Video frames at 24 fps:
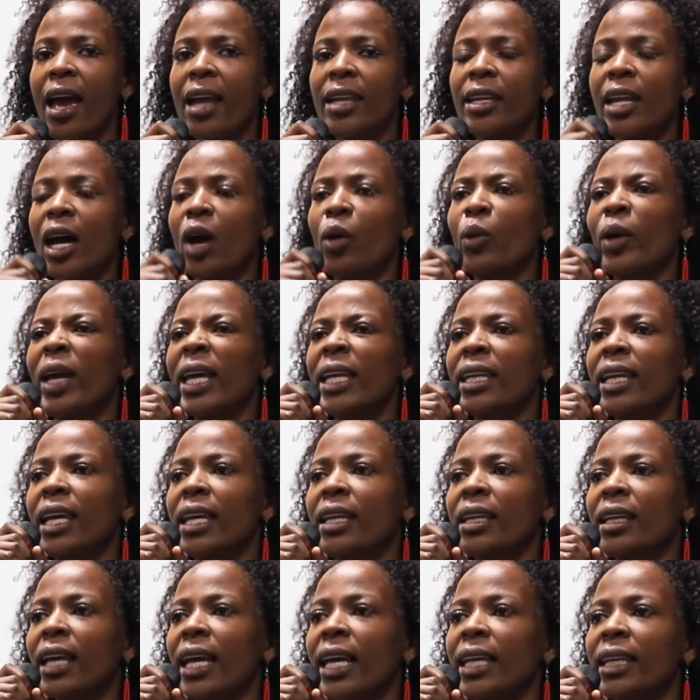now in,
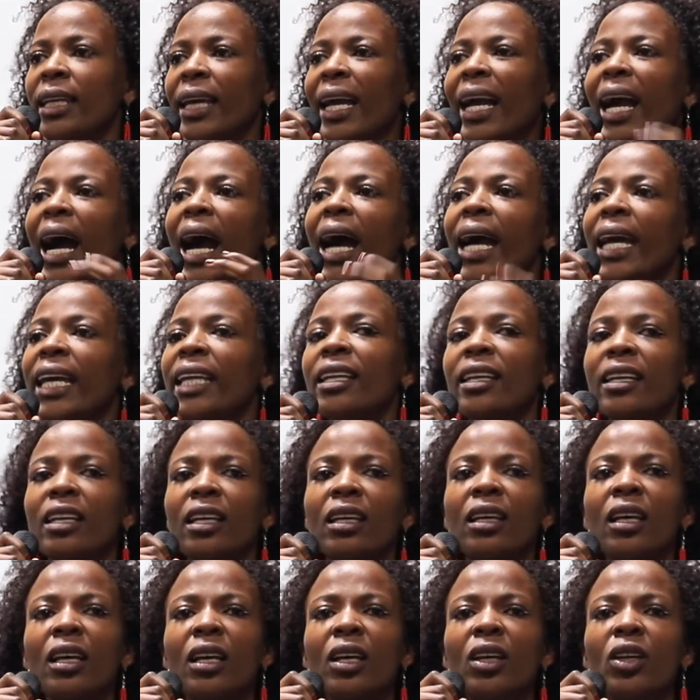in, in
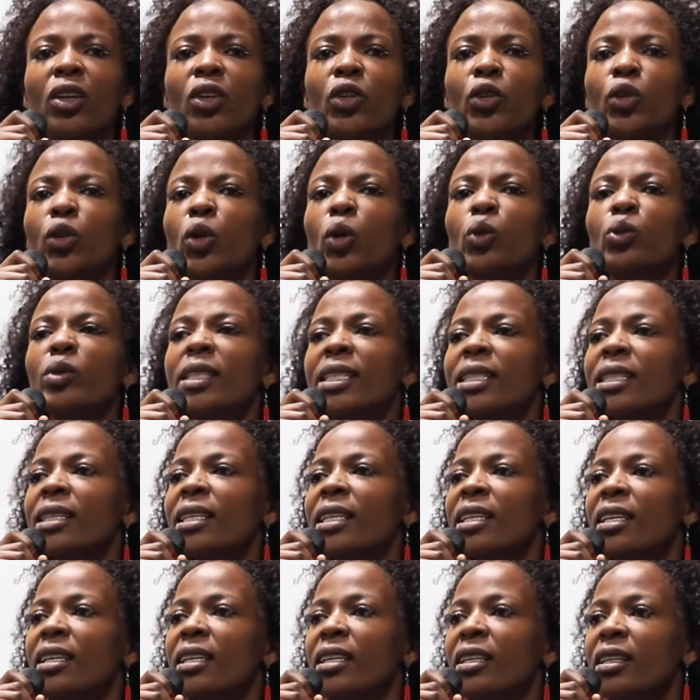gynae, you don't
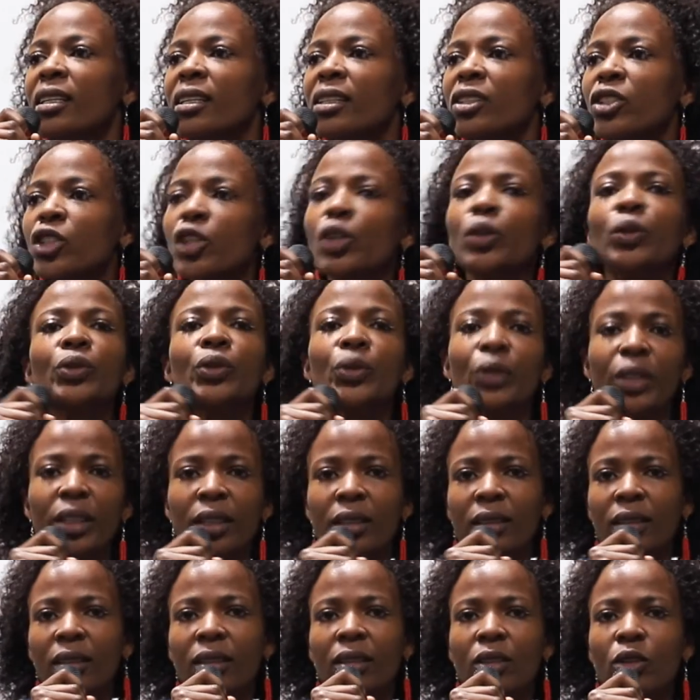see
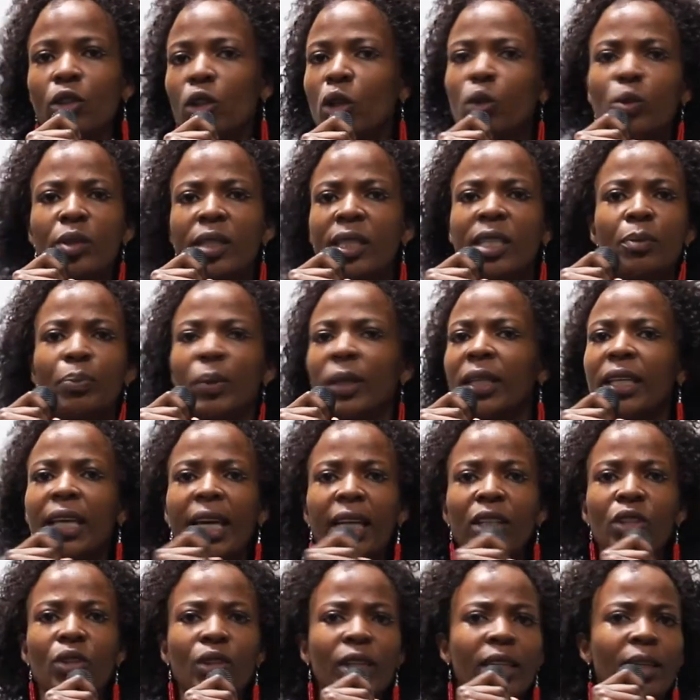children, you don't see
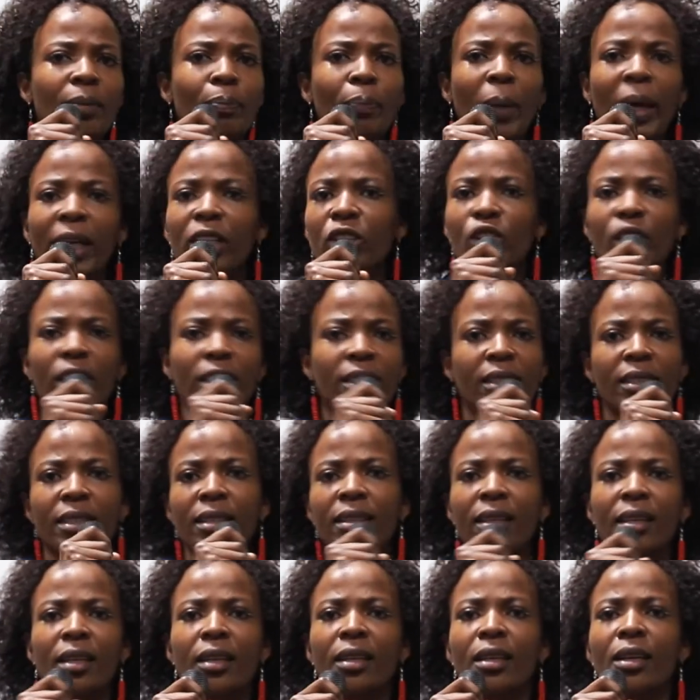pediatric patients
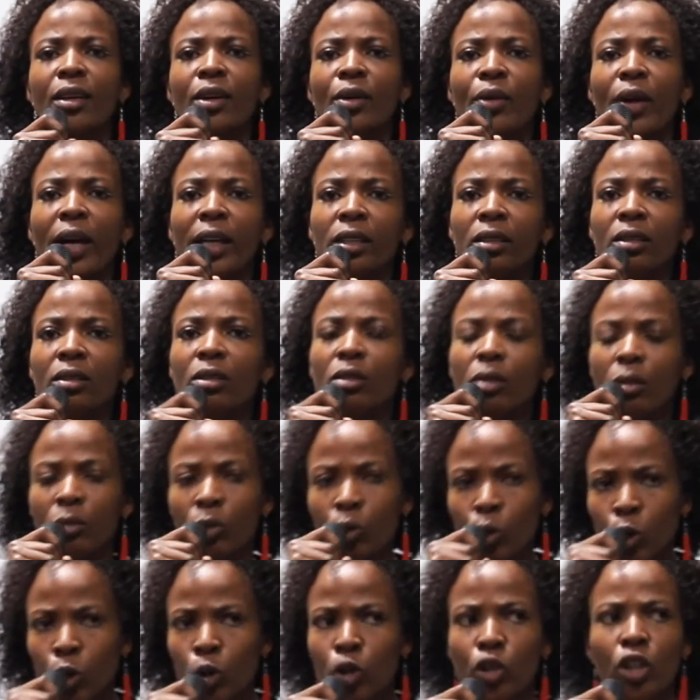right?
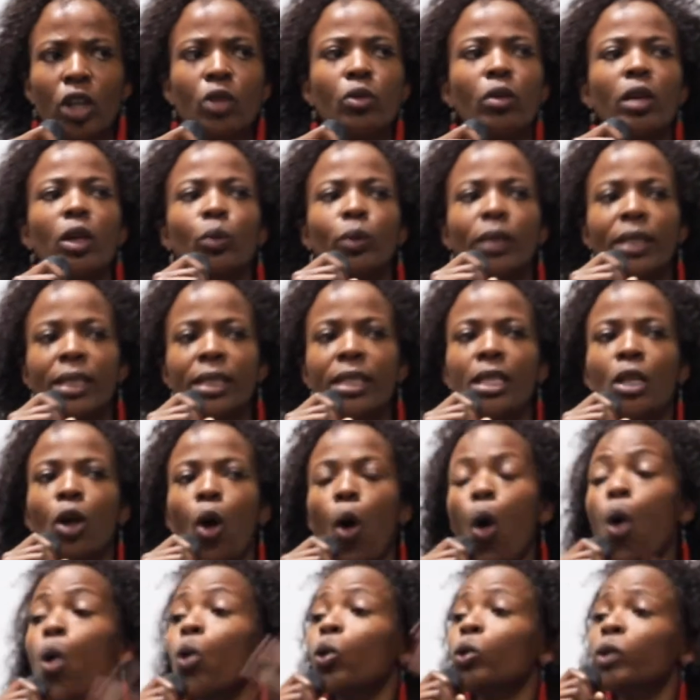You generally will see
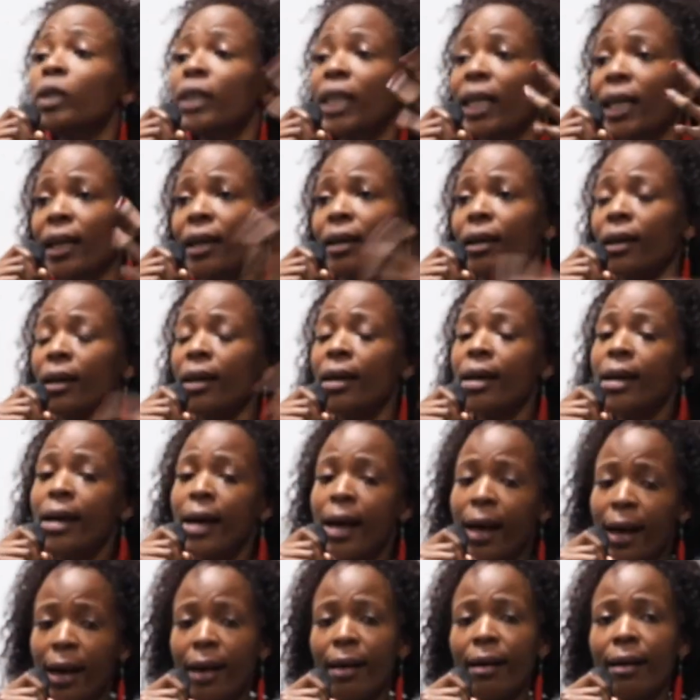older,
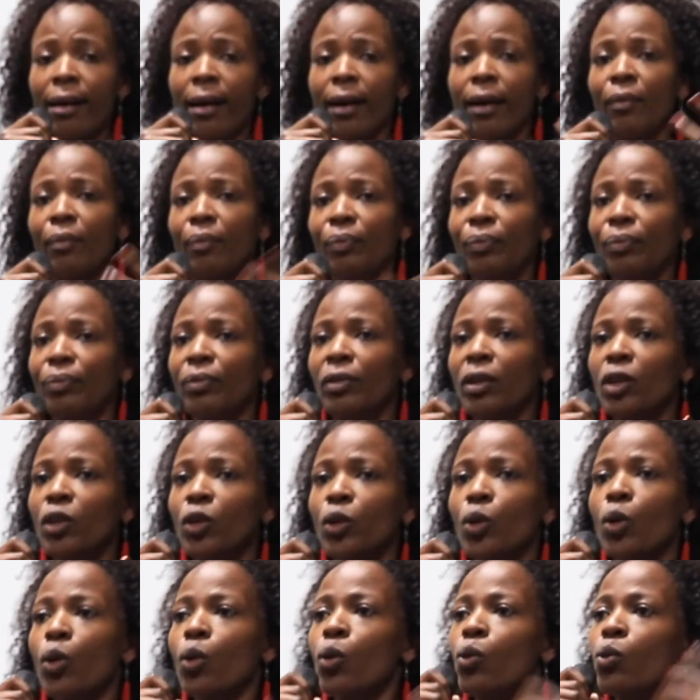uh, um,
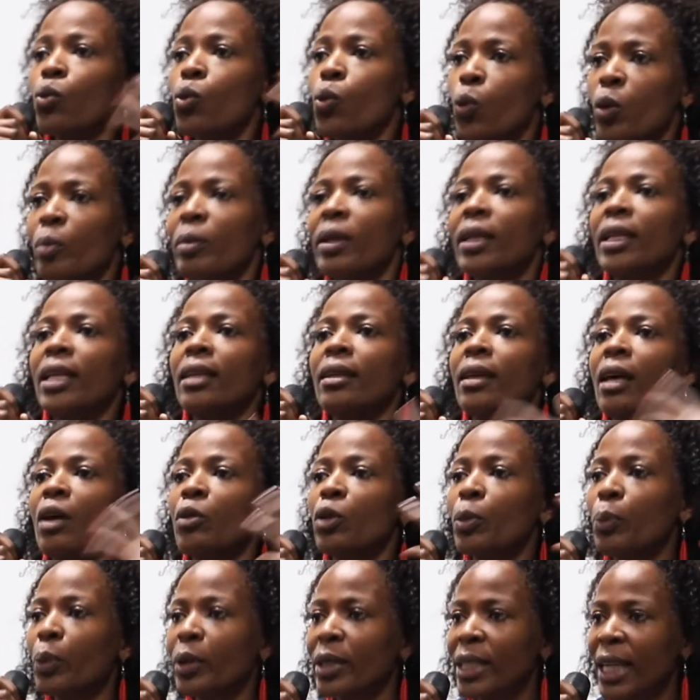you know, women in their
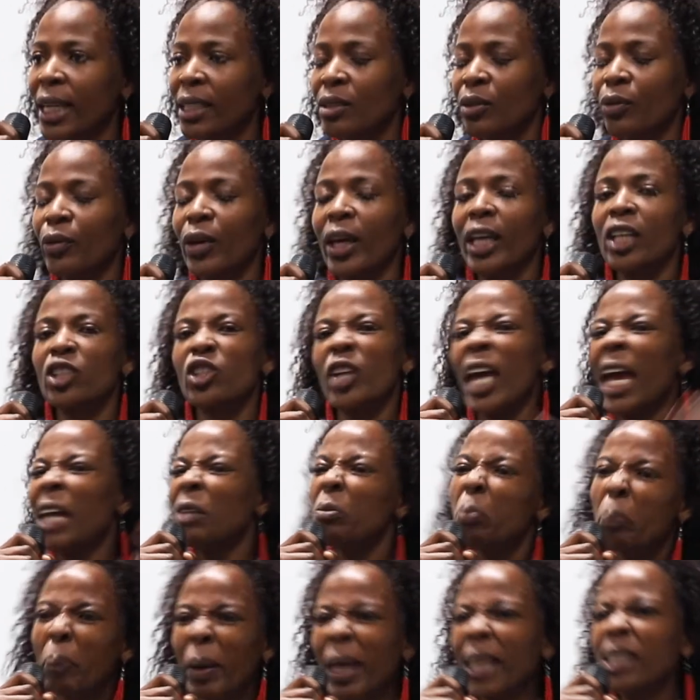reproductive age.
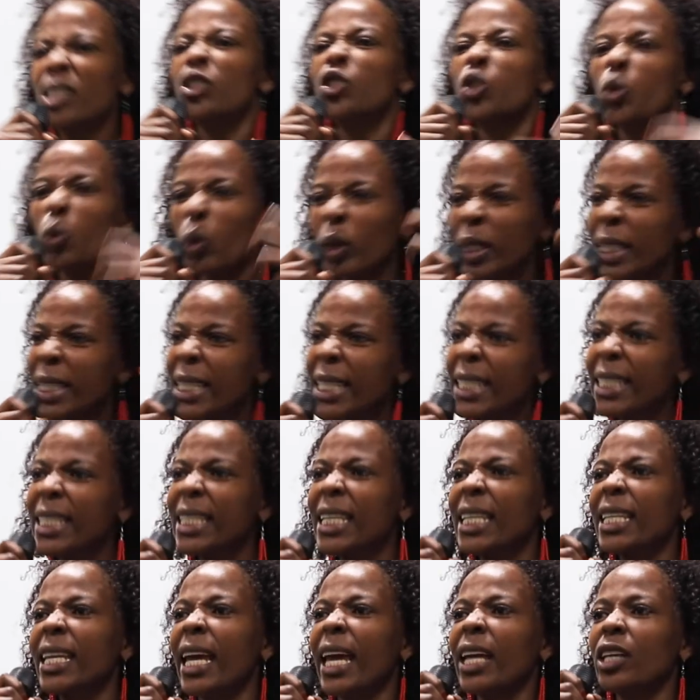At best, you will see
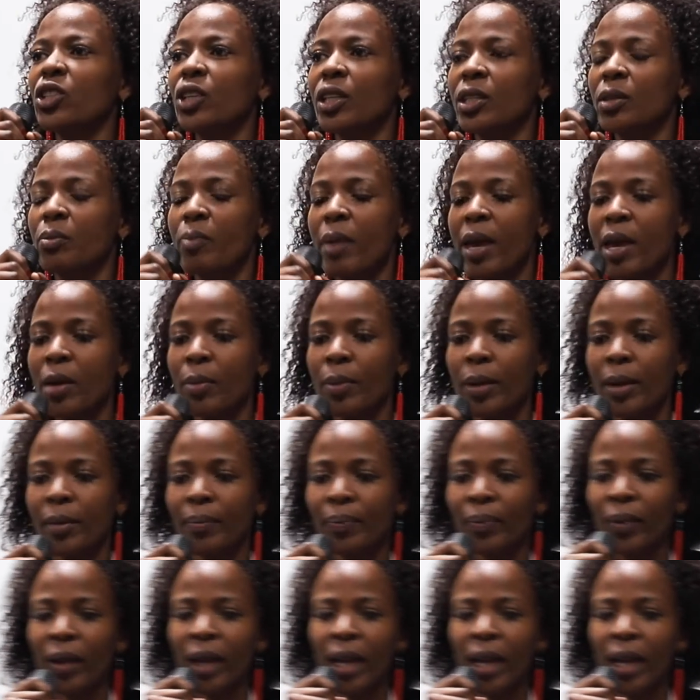teenagers maybe.